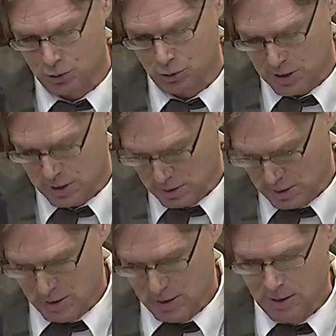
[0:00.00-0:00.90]

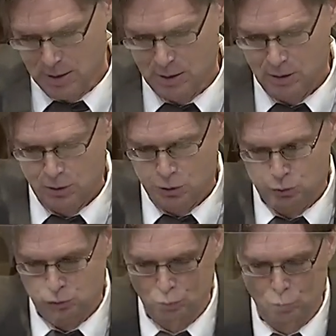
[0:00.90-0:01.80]
Articles of the
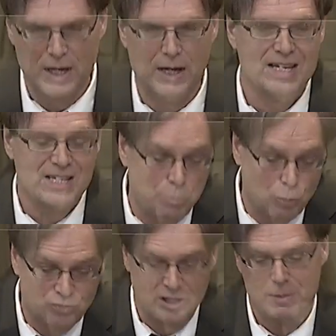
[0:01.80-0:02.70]
International Law Commission